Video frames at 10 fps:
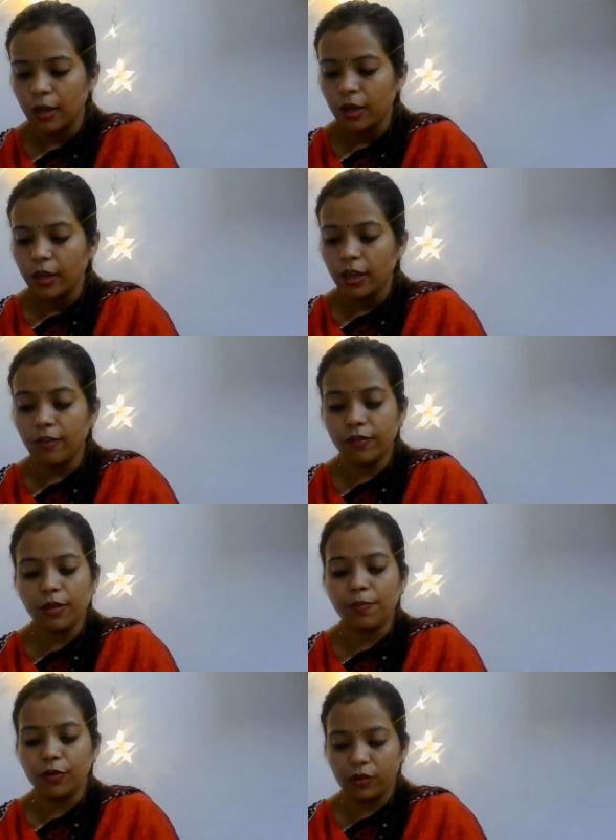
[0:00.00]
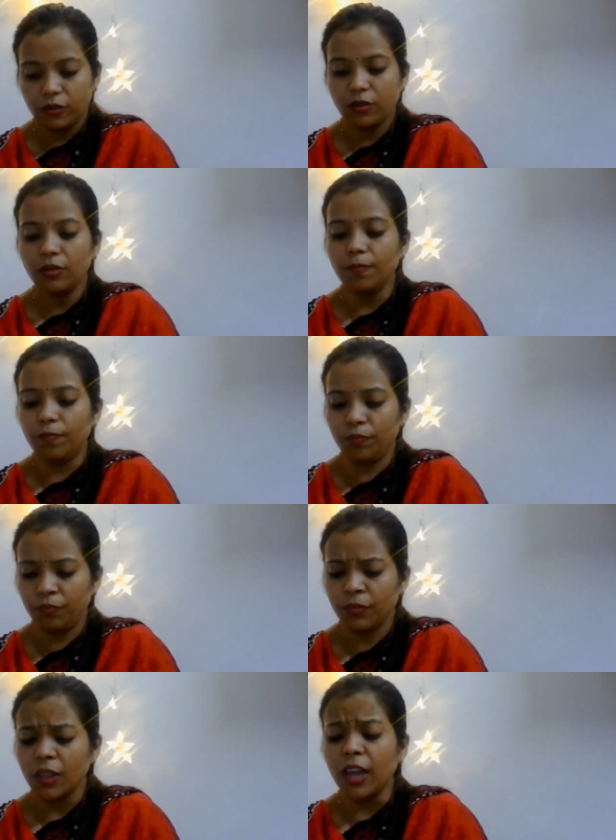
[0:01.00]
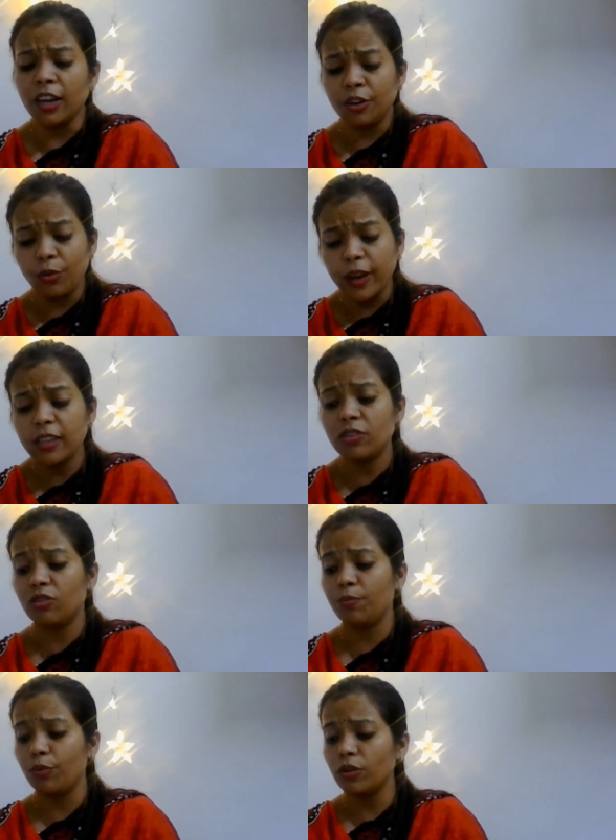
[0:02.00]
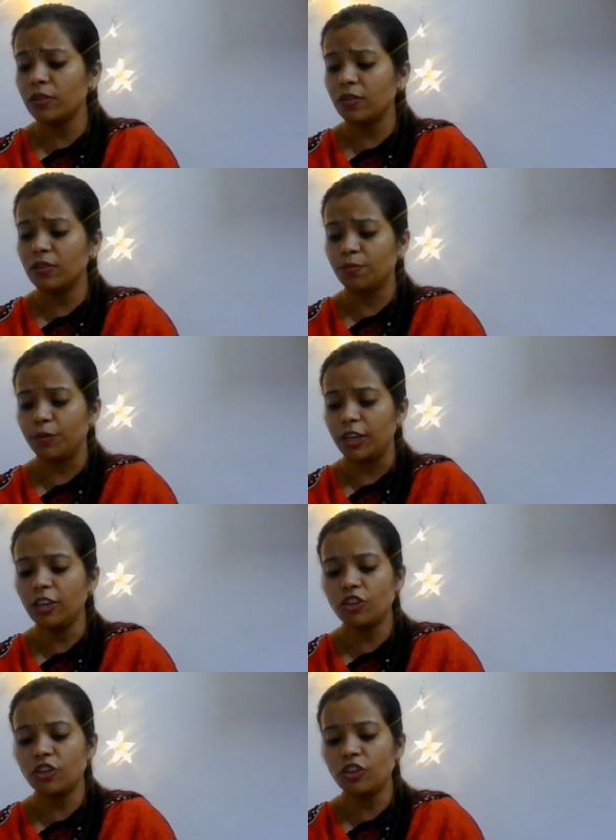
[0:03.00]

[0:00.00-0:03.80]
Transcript: If the person addressed reports the speech,